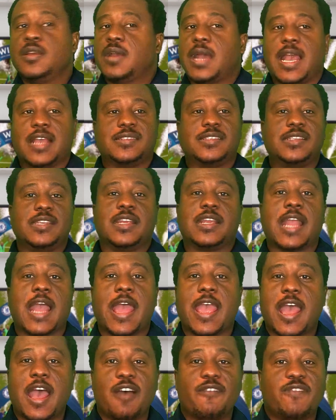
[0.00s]
I see
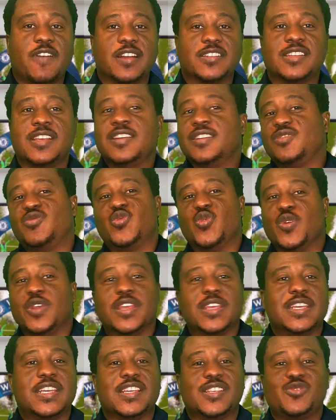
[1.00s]
Kai Havertz
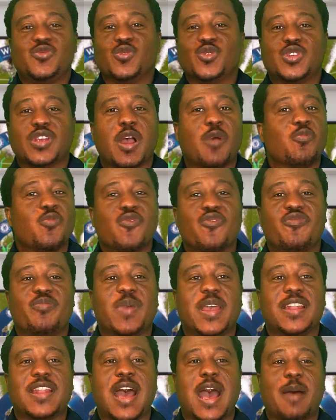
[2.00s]
doing his usual
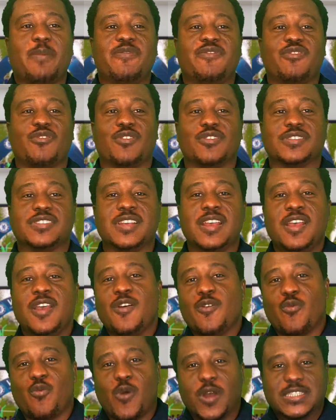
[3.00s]
movement up front.
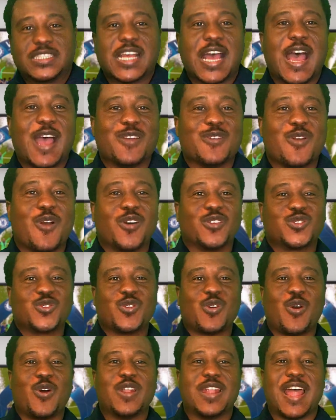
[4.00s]
What are your
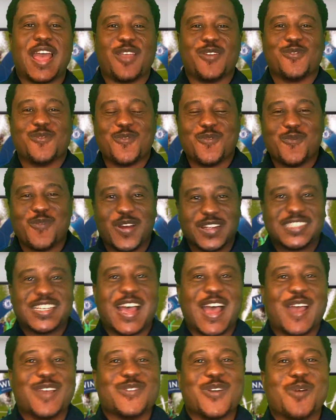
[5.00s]
scoreline? What
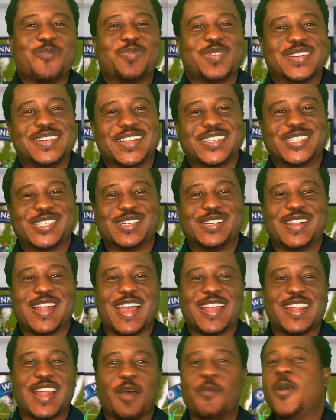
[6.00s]
are your prediction
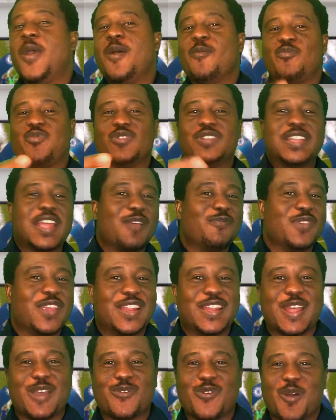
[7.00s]
lineup? Put them
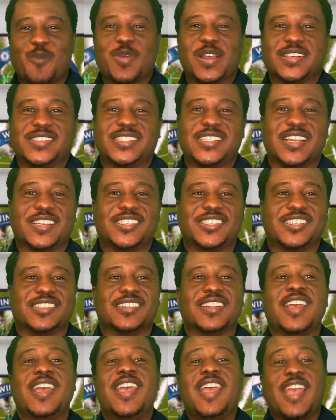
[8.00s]
in the comment
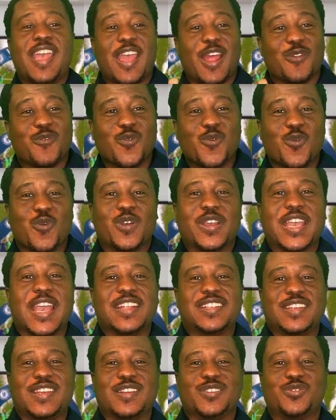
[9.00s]
section and we'll
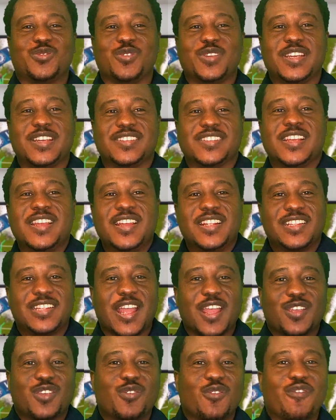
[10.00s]
get into it.
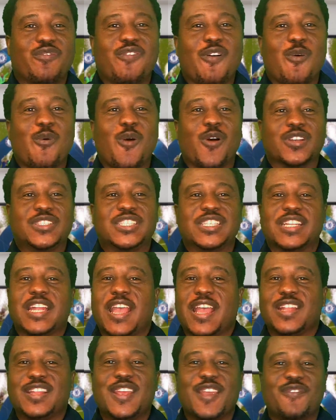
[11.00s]
Thank you for watching,
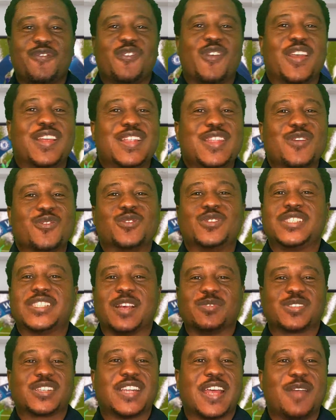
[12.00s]
and if you're new,
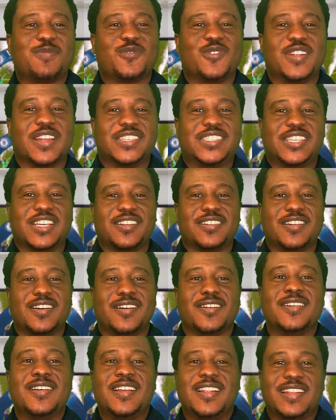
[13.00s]
subscribe to the
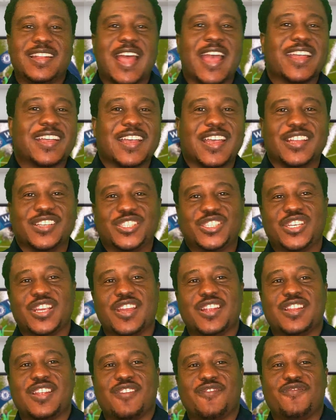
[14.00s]
channel, like and
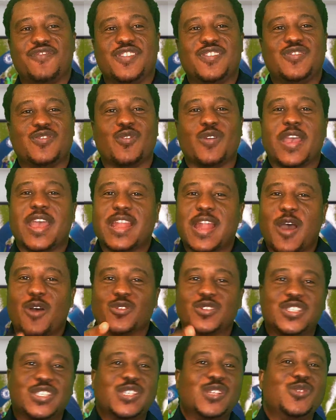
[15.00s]
share the video, and I'll
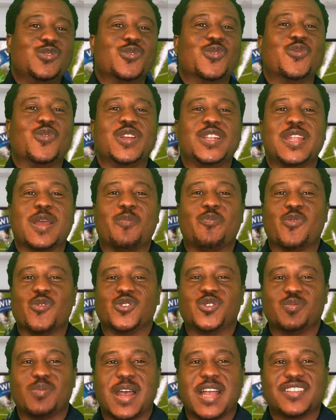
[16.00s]
see you with the
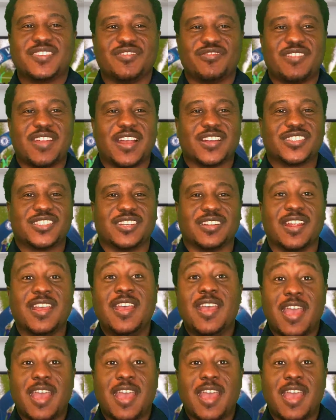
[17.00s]
post-match reaction.